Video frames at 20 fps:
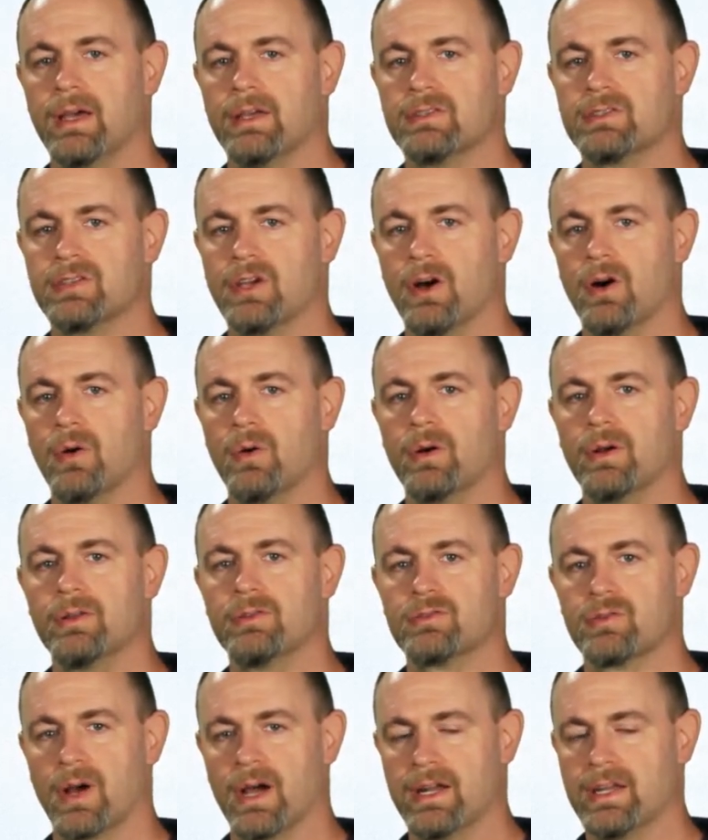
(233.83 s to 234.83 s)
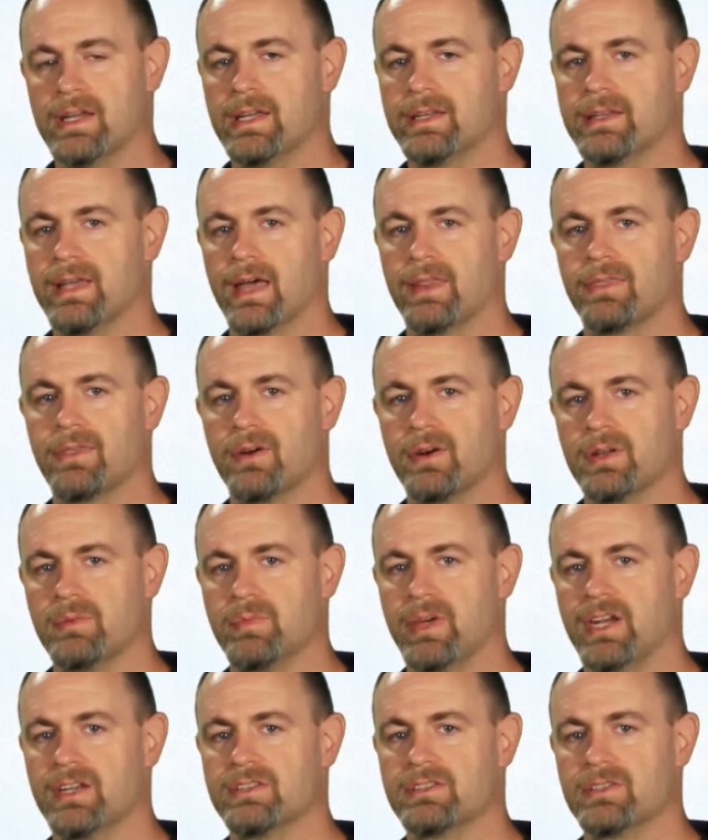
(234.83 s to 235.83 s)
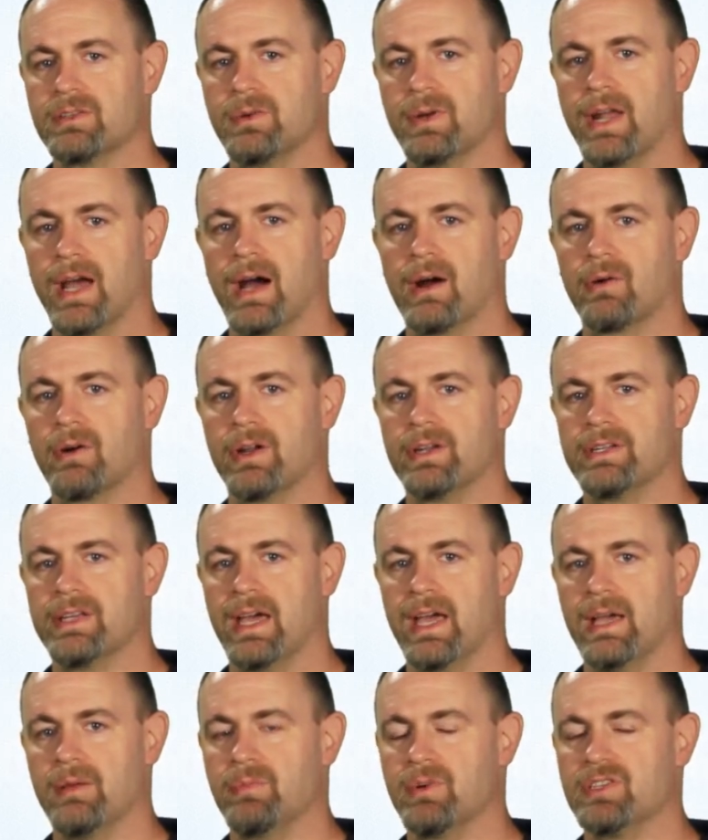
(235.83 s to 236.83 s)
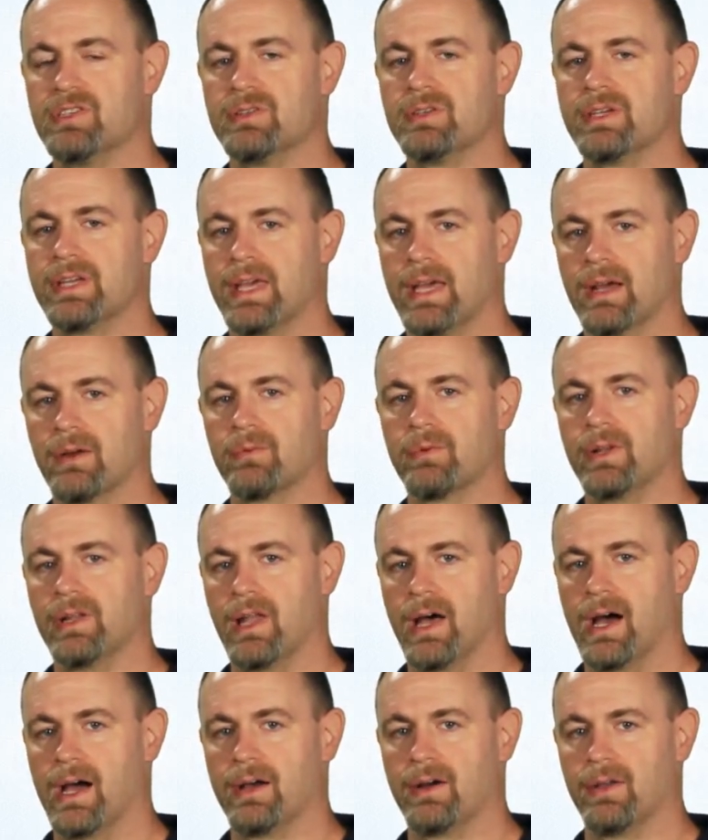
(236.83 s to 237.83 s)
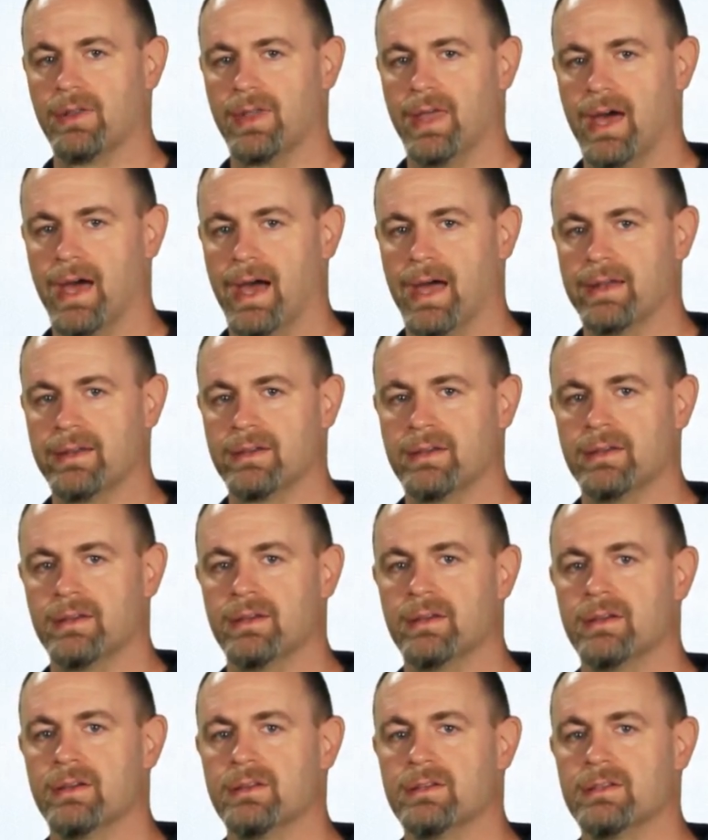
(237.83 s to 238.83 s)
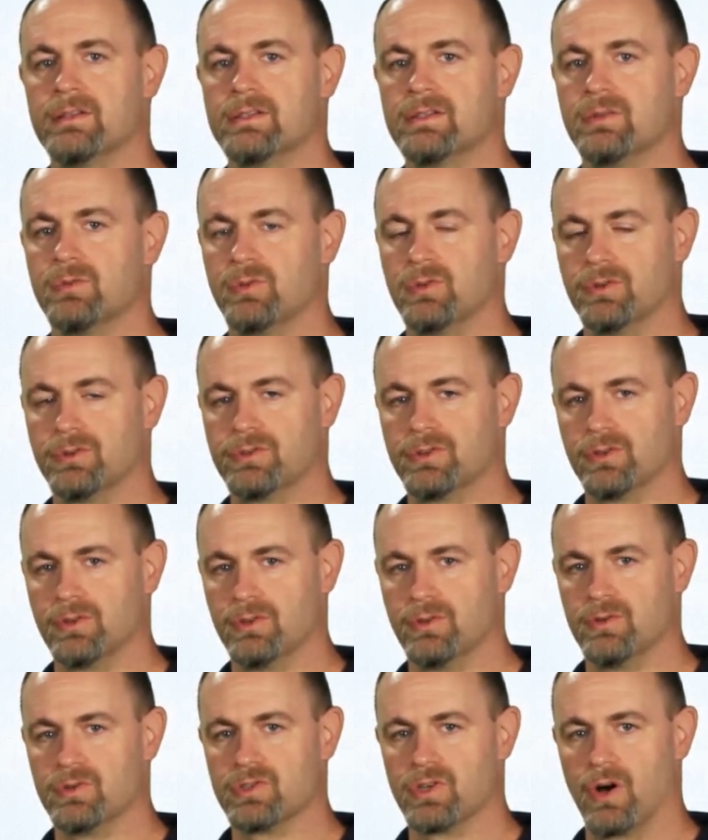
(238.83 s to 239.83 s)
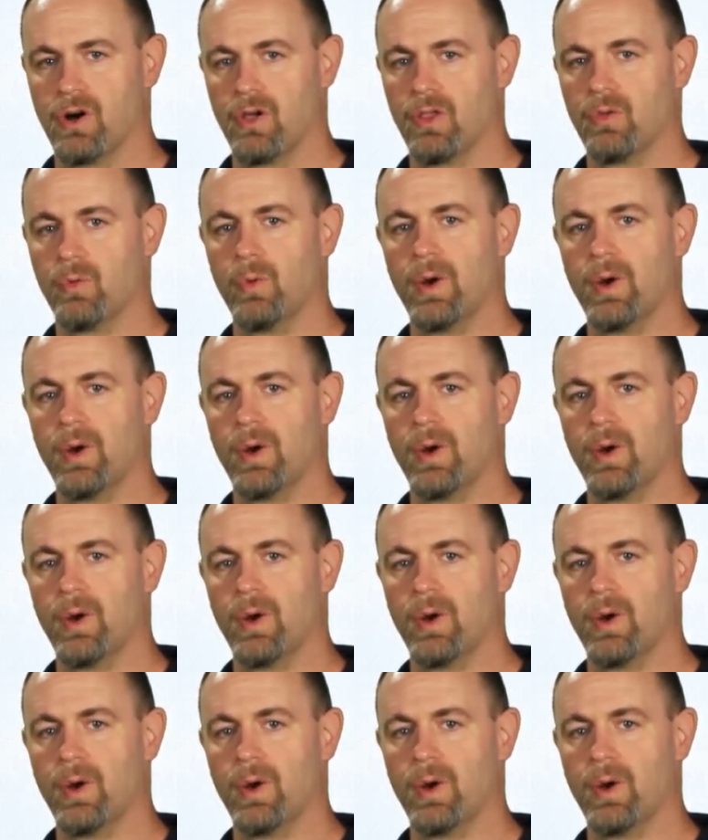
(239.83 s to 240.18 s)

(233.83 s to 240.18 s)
So try to get that 30 minutes to an hour a day, but you can't rely on that to lose all the